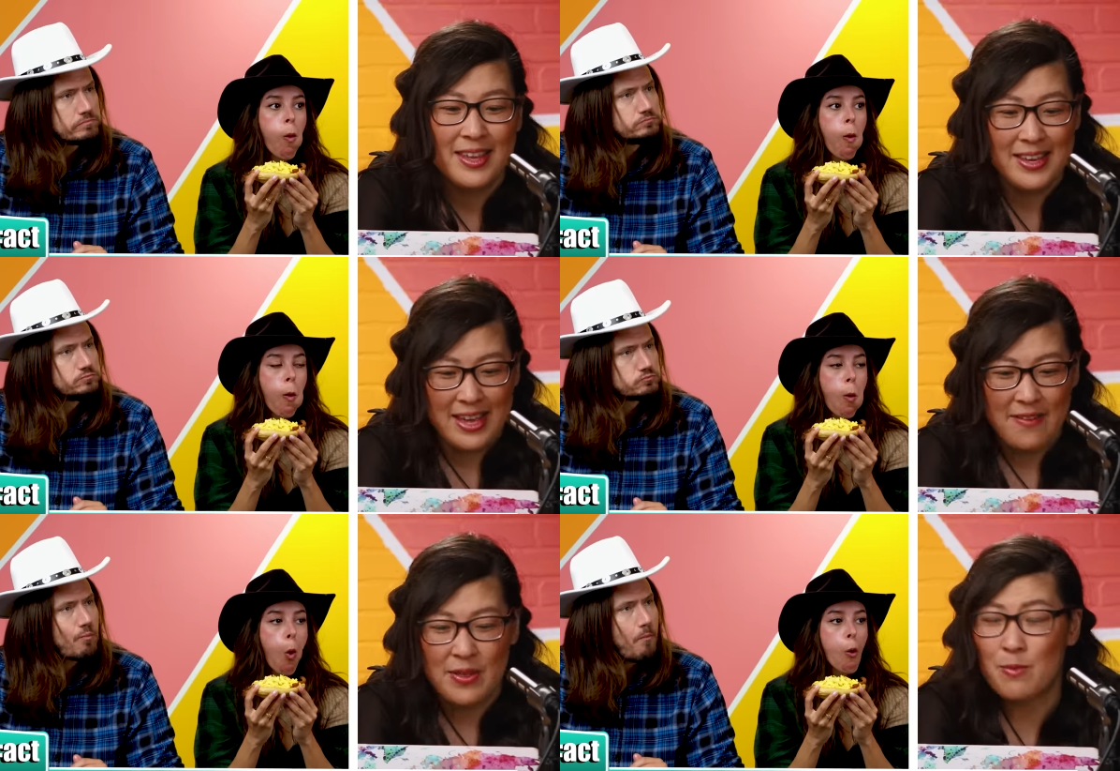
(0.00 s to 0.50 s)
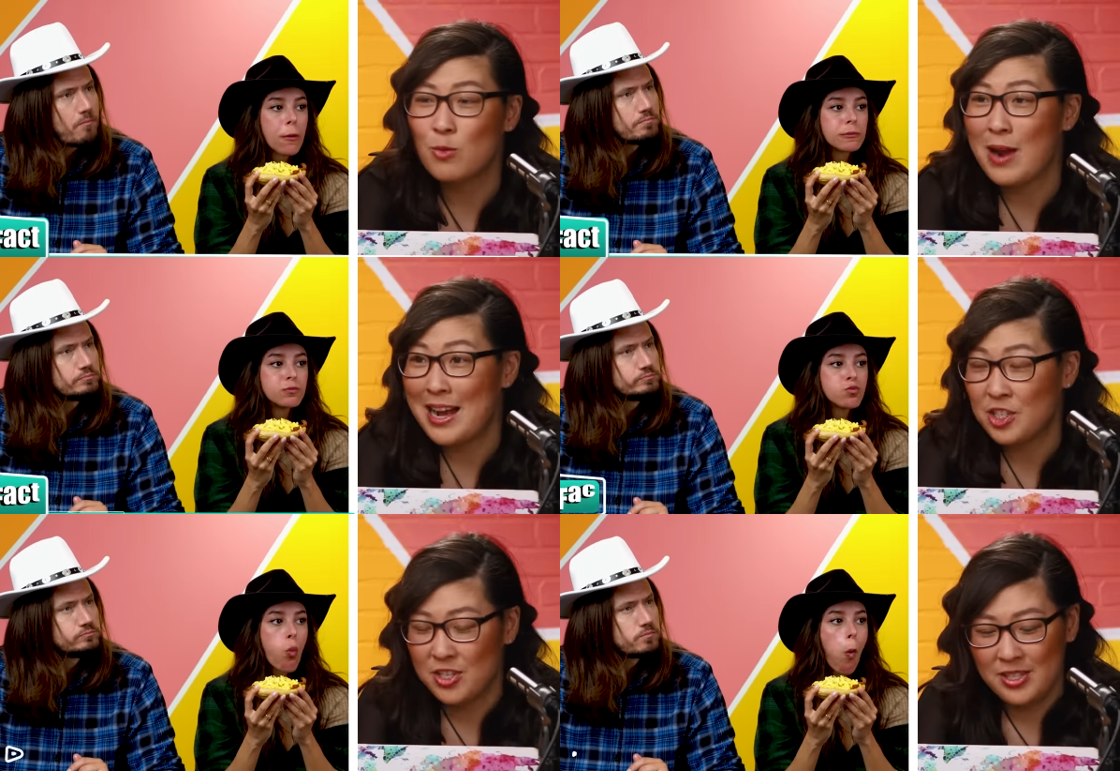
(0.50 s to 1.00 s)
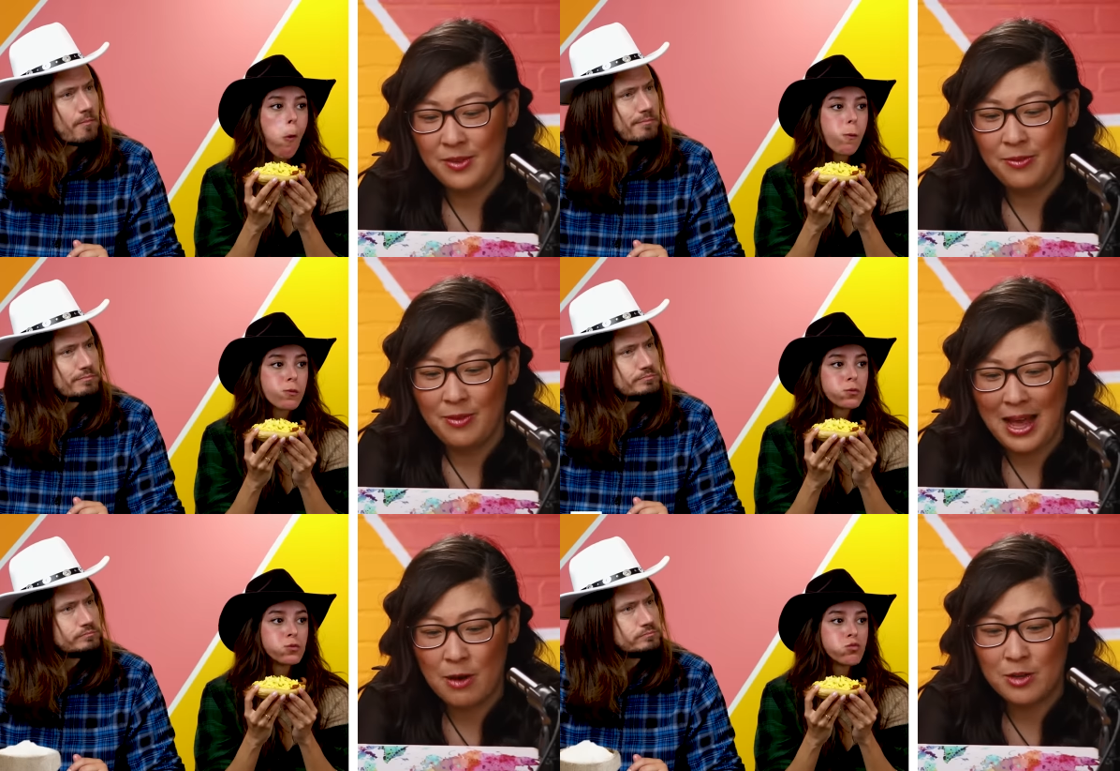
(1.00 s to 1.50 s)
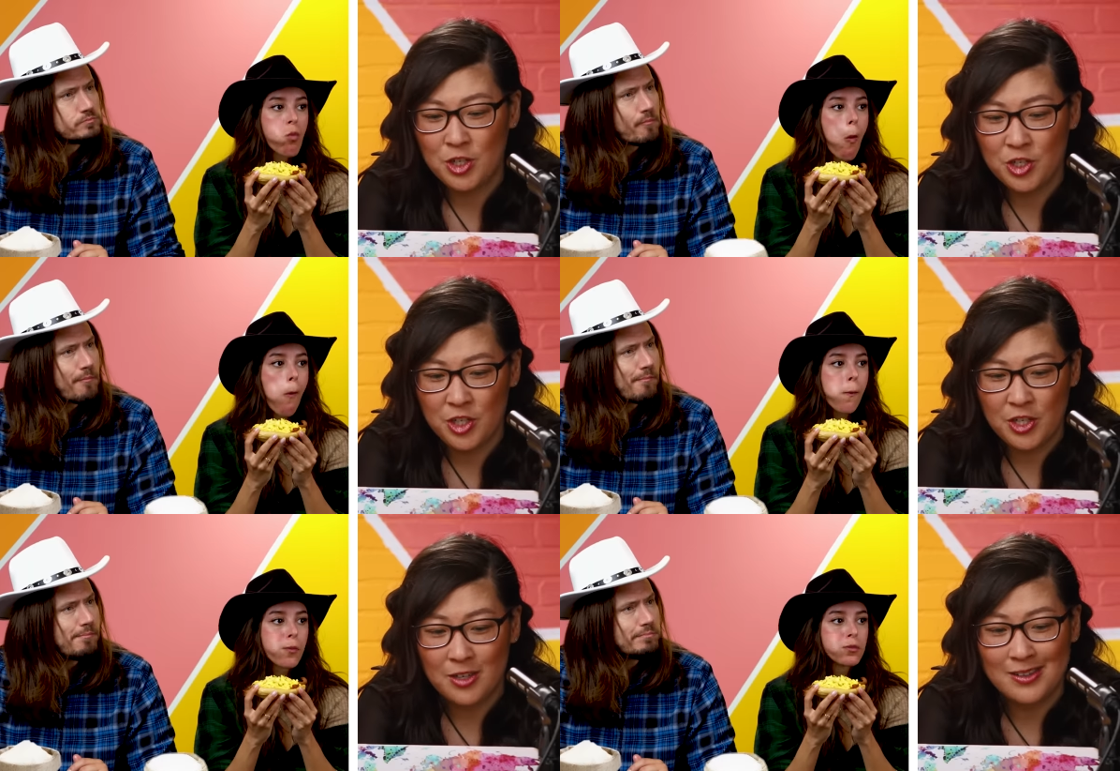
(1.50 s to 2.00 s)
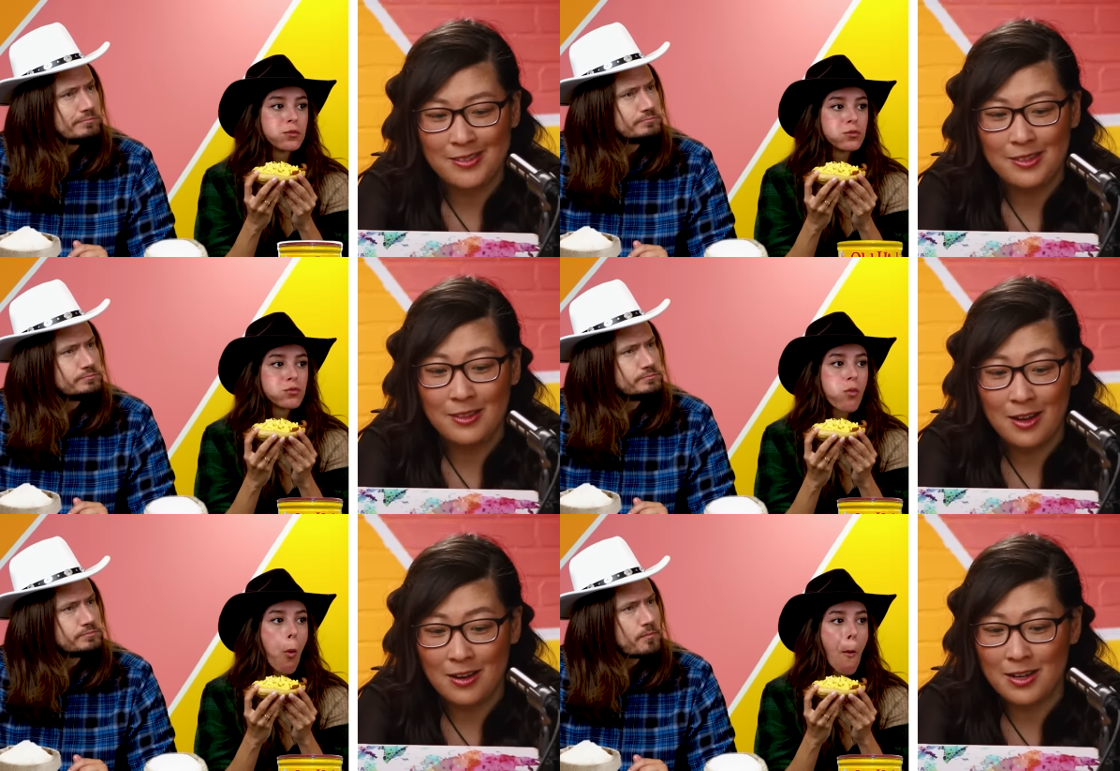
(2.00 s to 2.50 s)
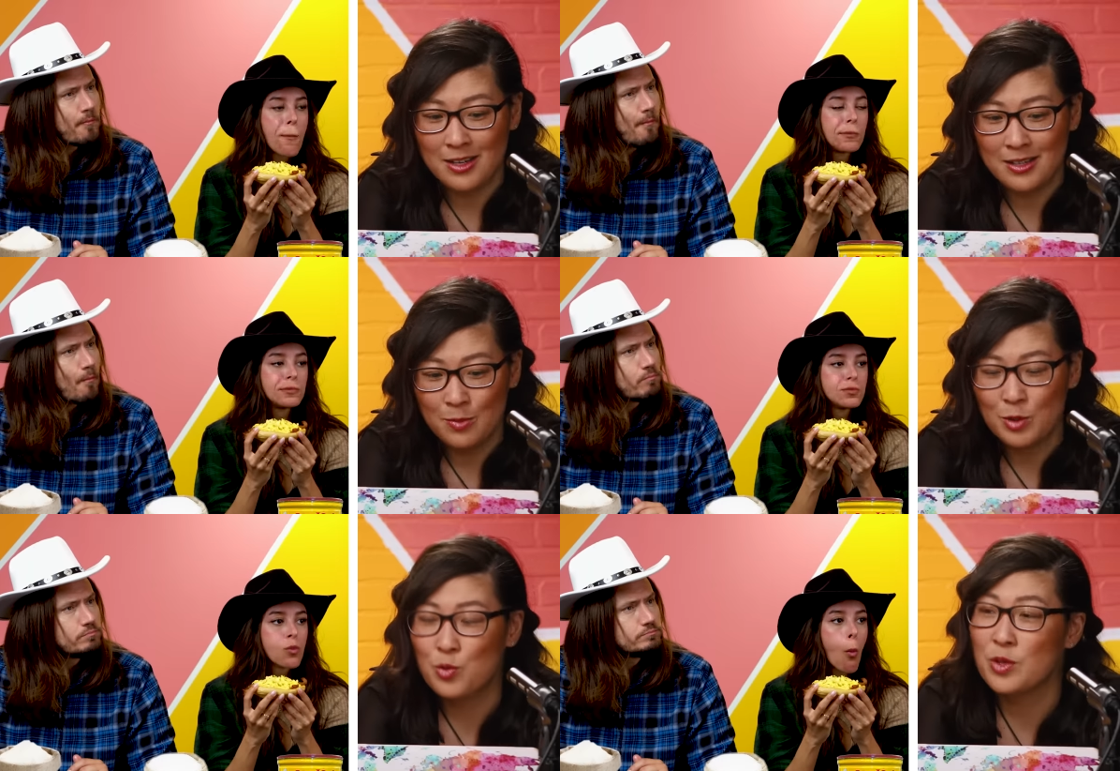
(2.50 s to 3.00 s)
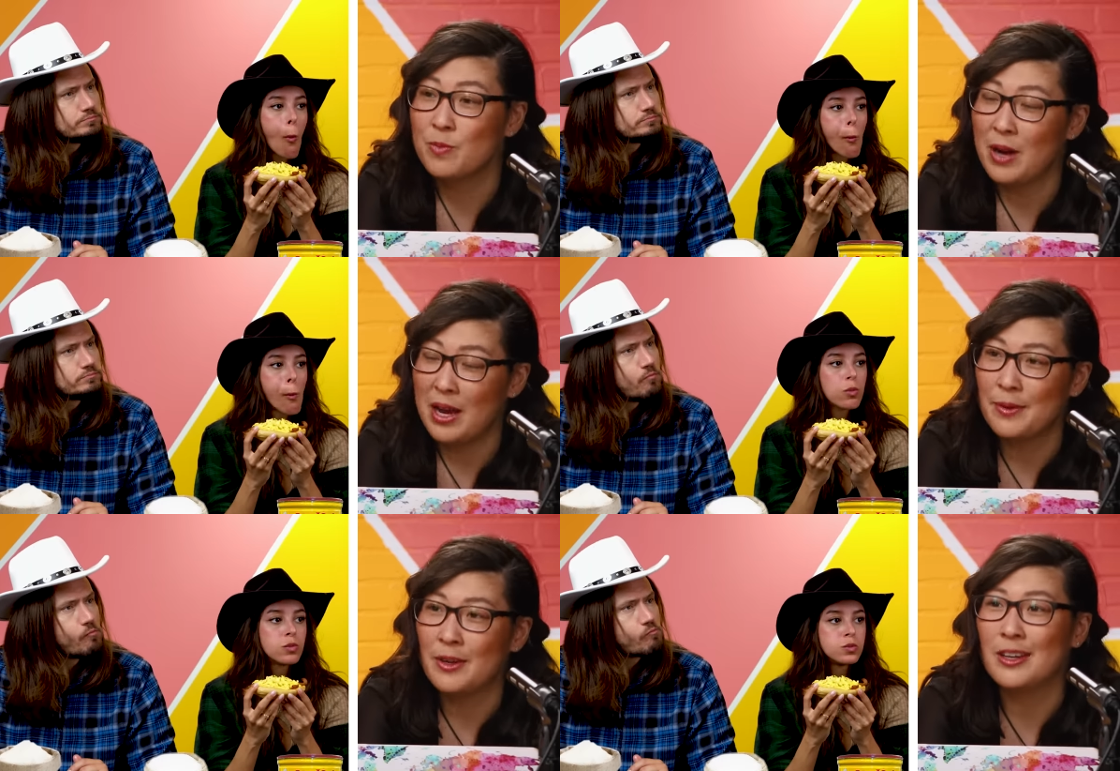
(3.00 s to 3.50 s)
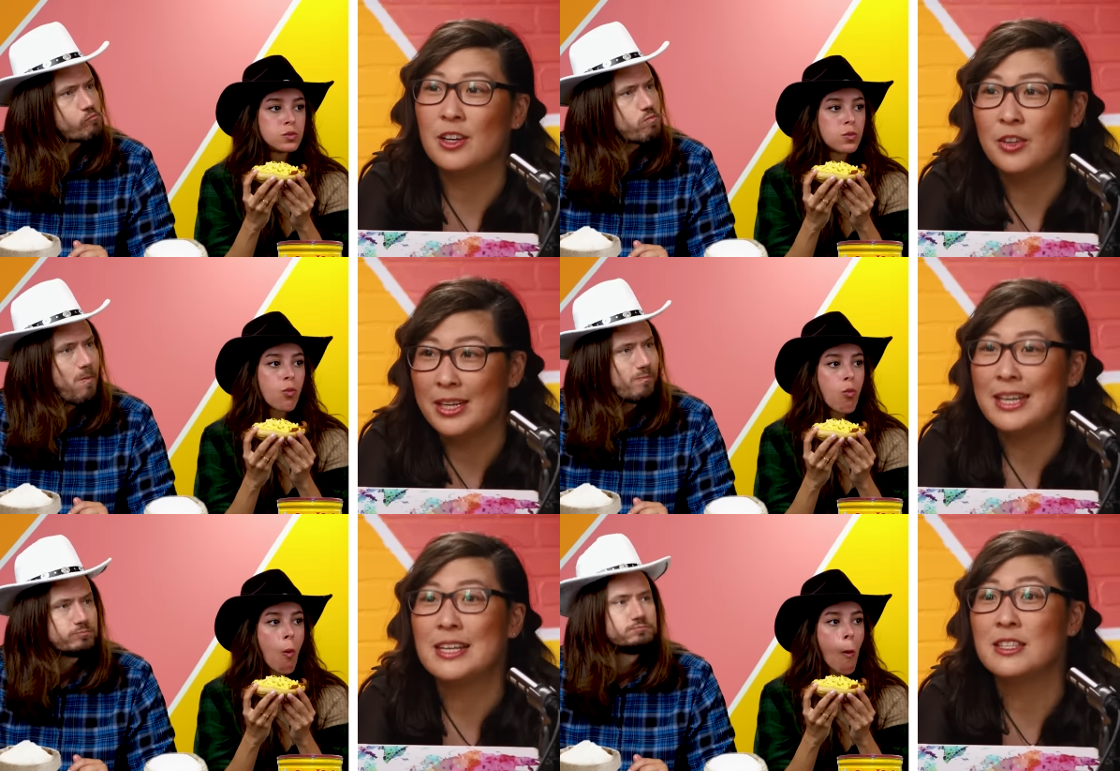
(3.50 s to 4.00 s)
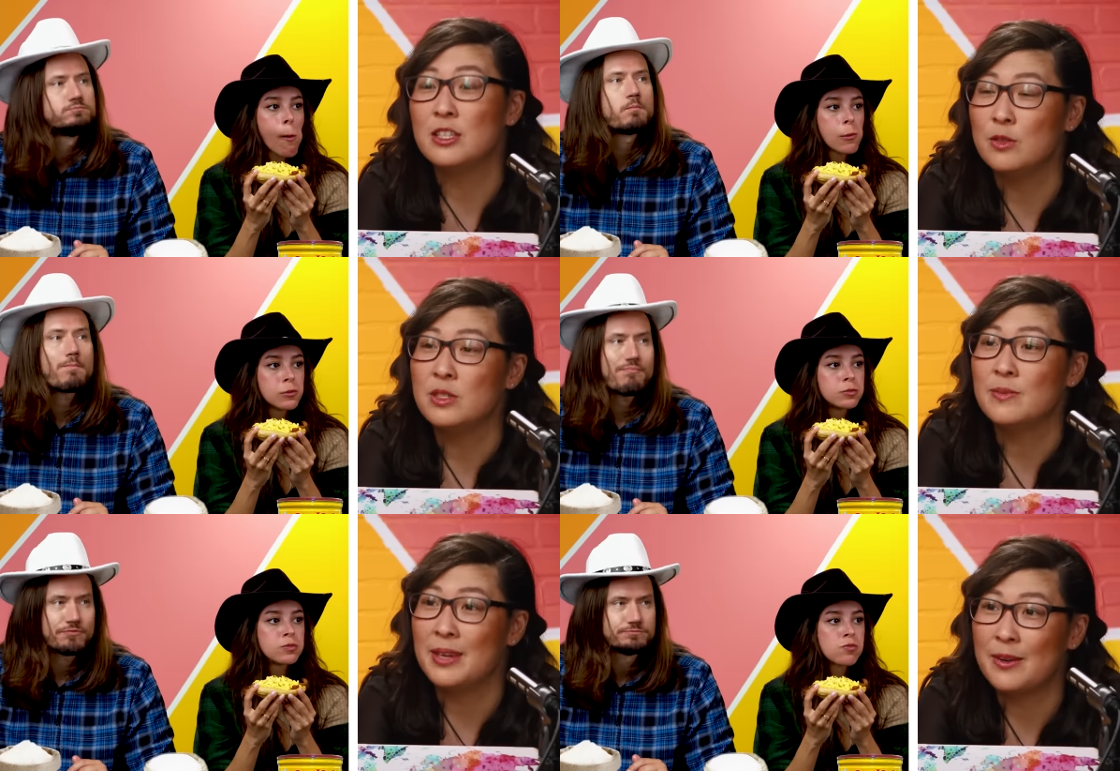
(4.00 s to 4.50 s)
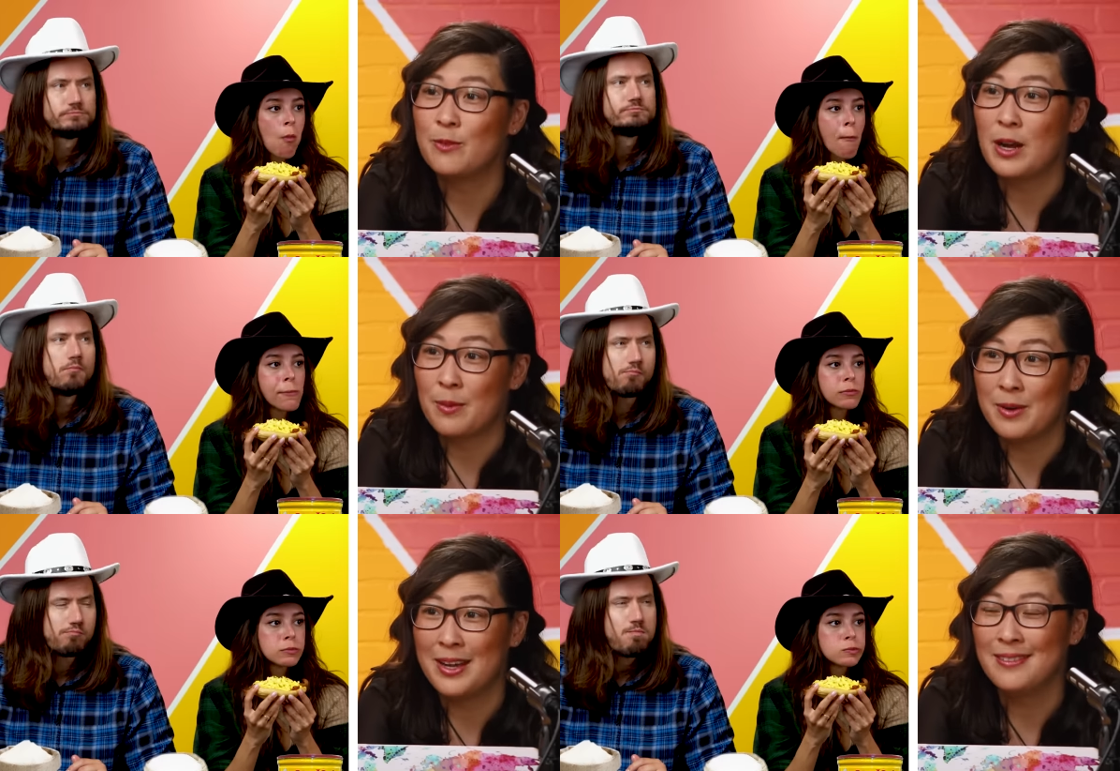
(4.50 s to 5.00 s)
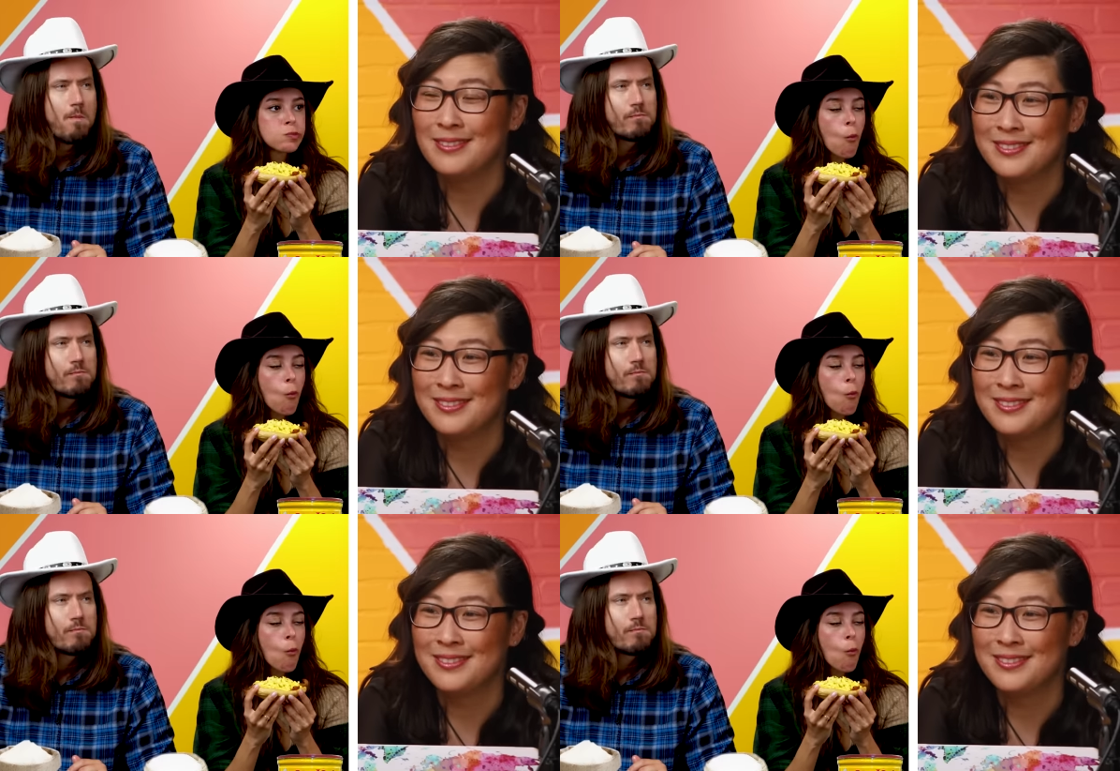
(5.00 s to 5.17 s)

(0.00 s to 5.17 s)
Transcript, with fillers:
Speaker 1: They gave them rations of flour, sugar, and lard, which were the primary ingredients used to make fry bread.